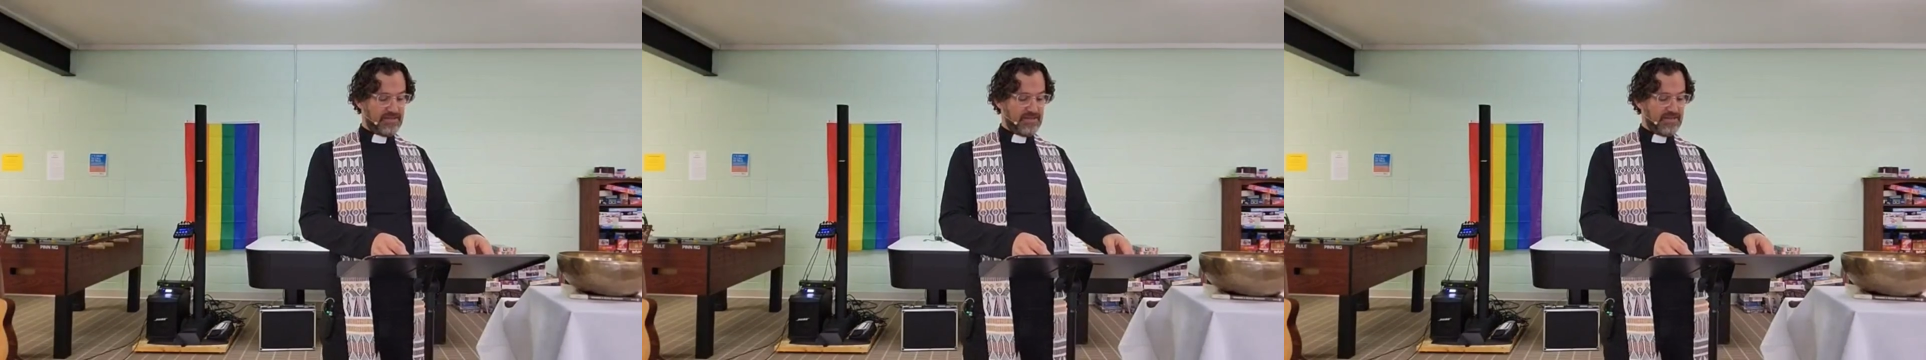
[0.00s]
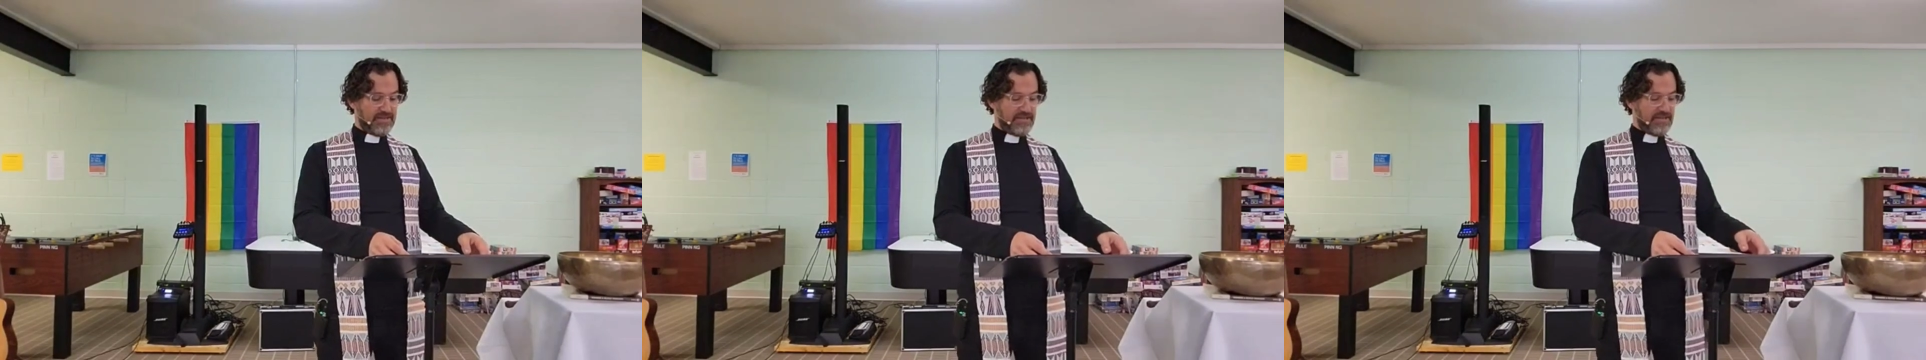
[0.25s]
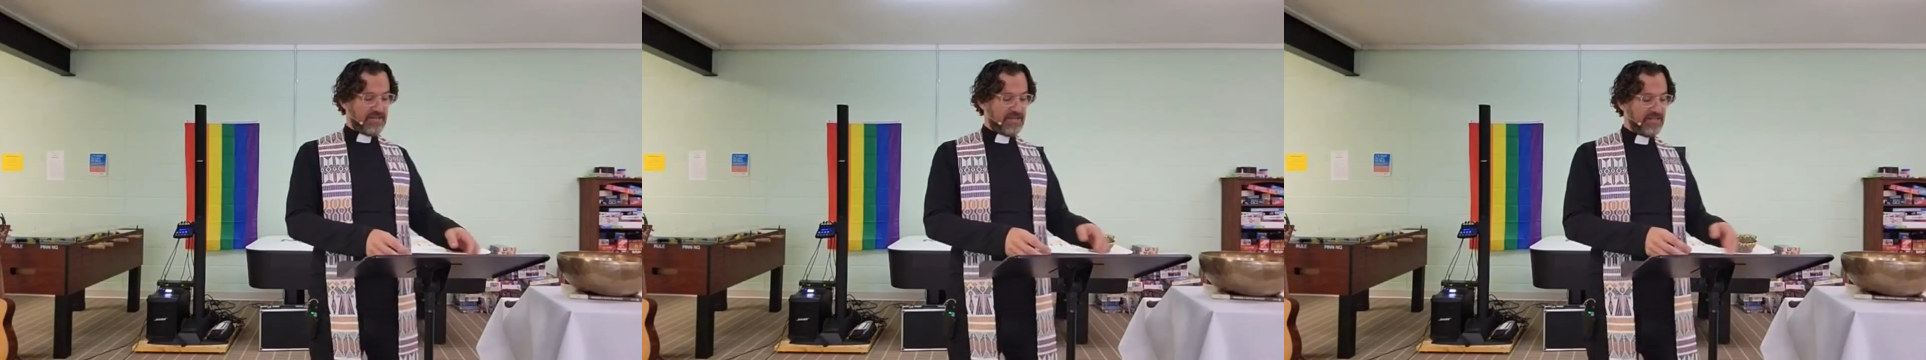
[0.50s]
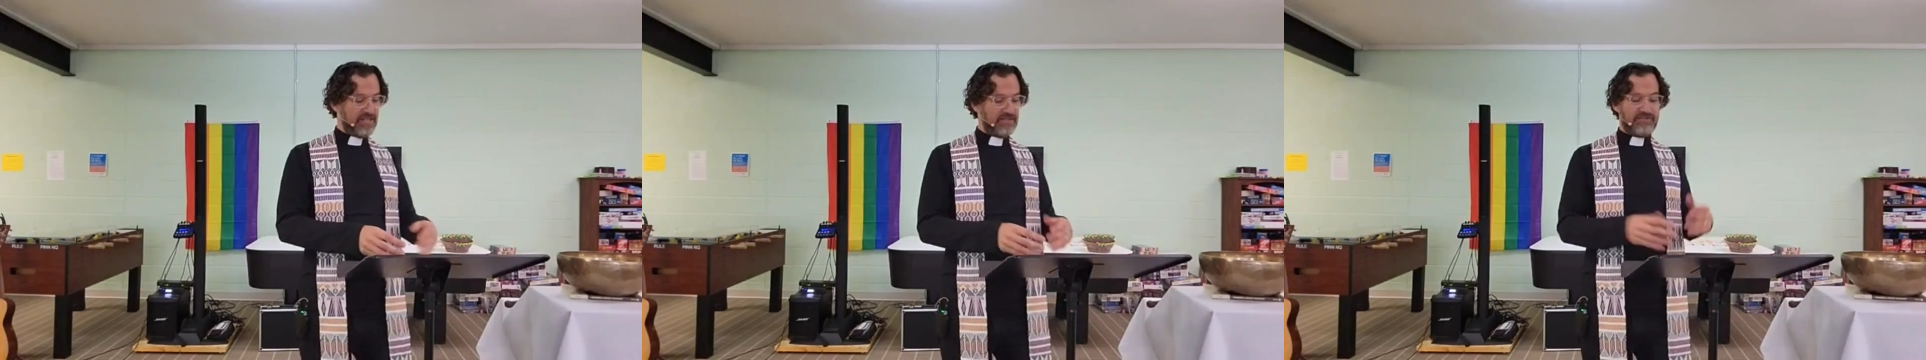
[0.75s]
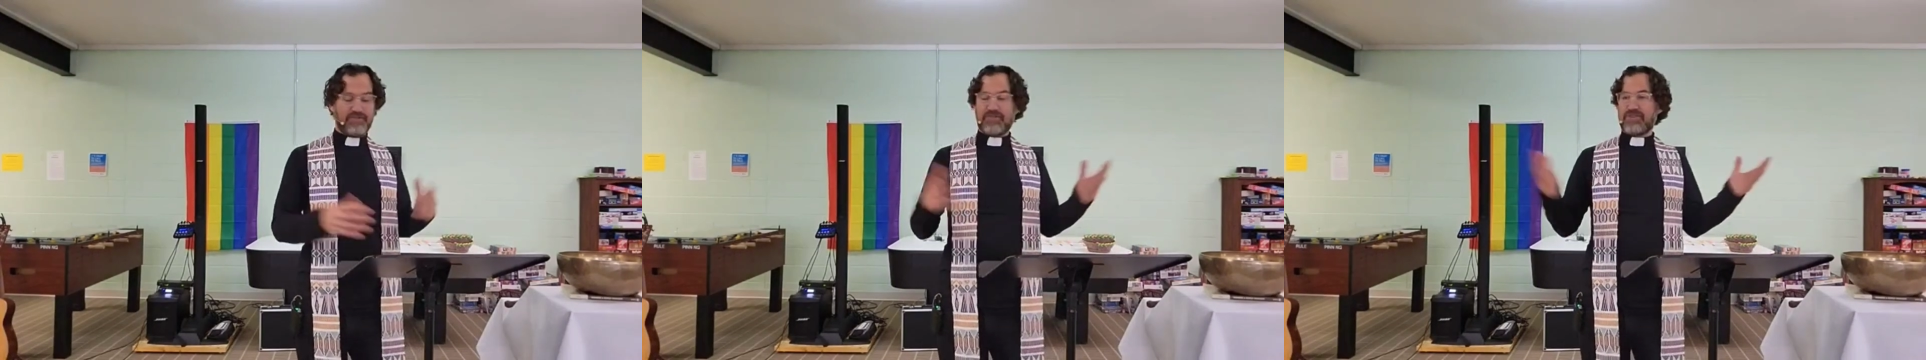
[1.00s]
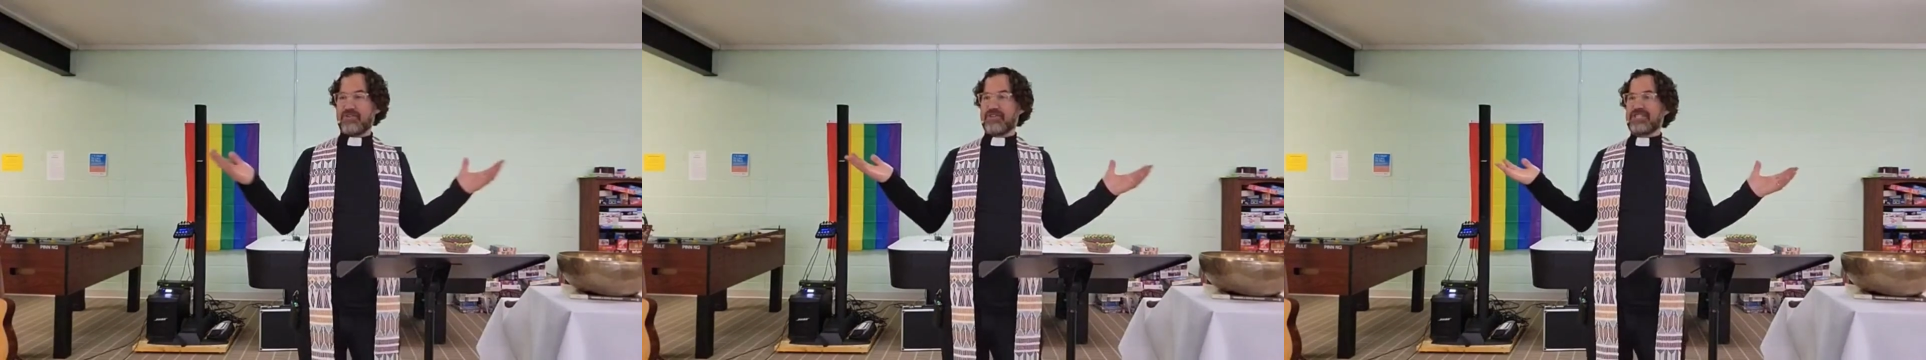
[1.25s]
Because if
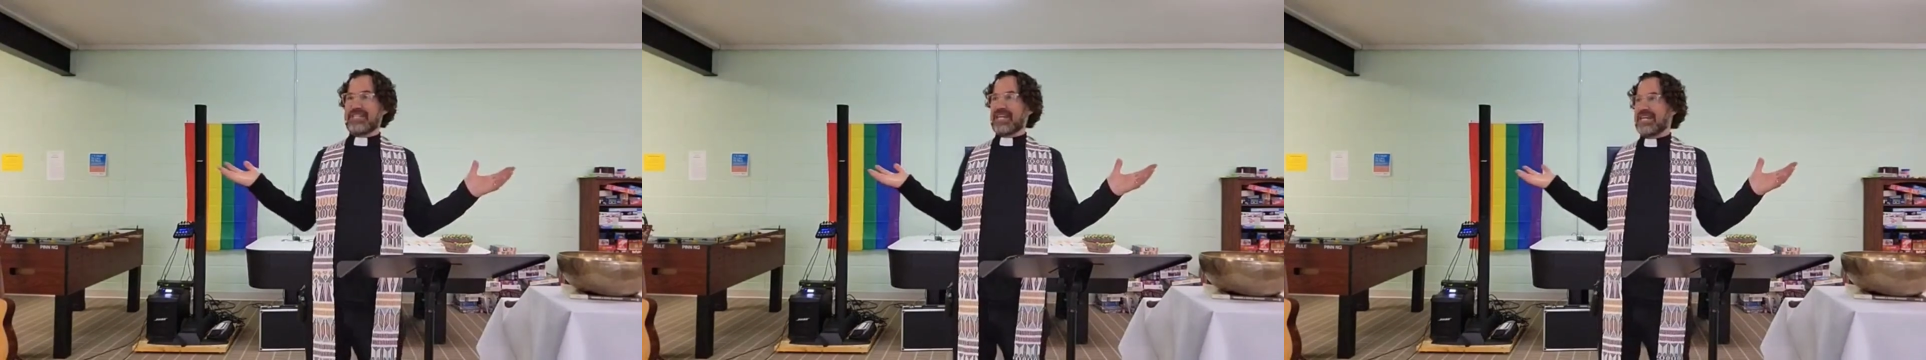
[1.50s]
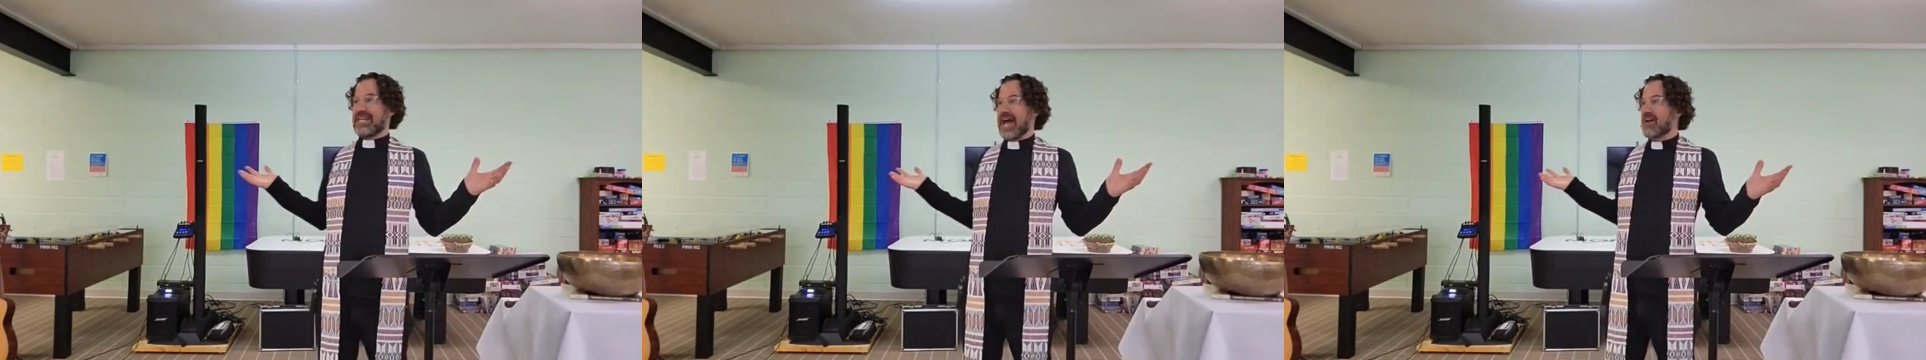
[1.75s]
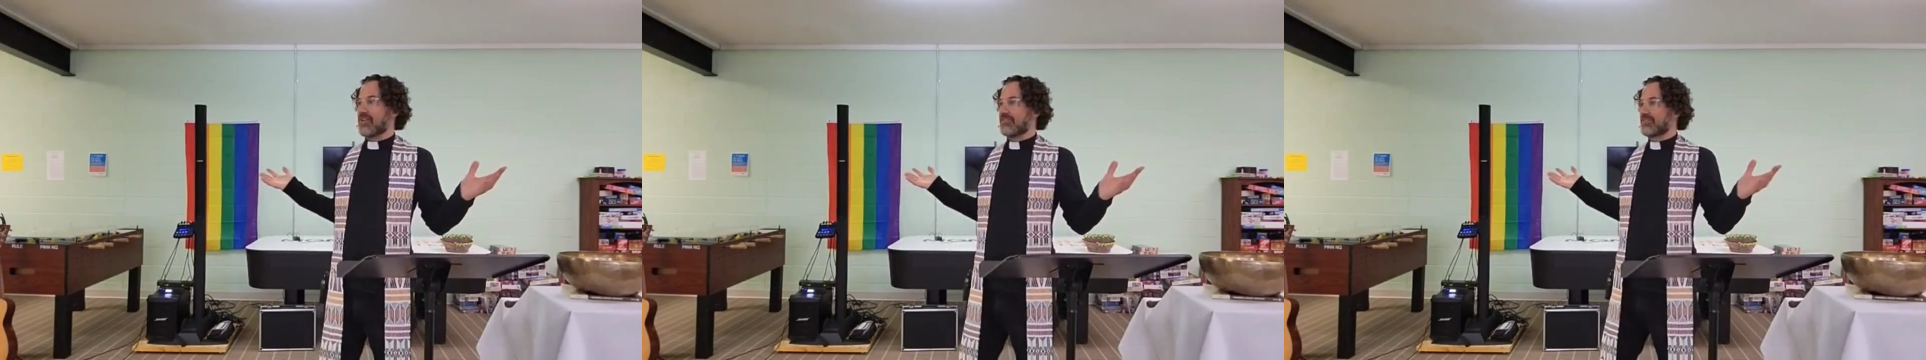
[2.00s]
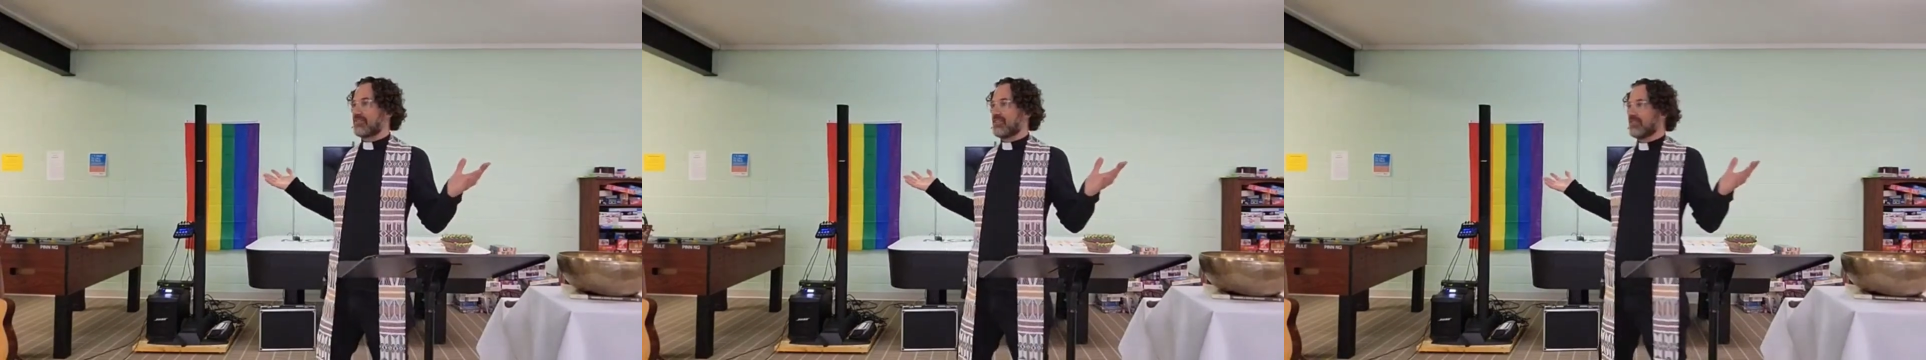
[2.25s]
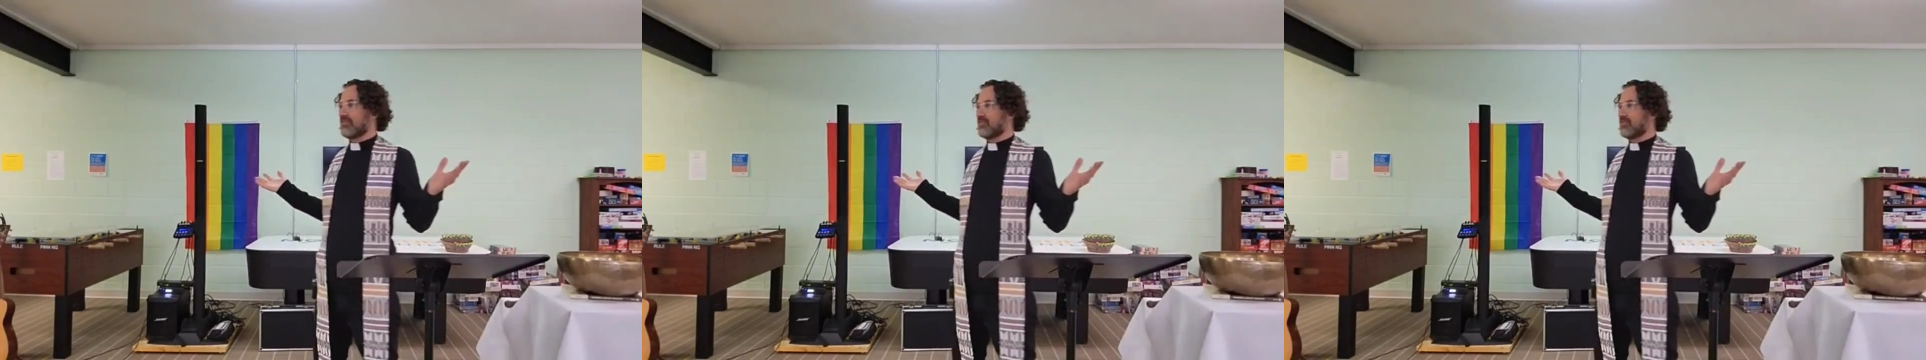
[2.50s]
there isn't any doubt, then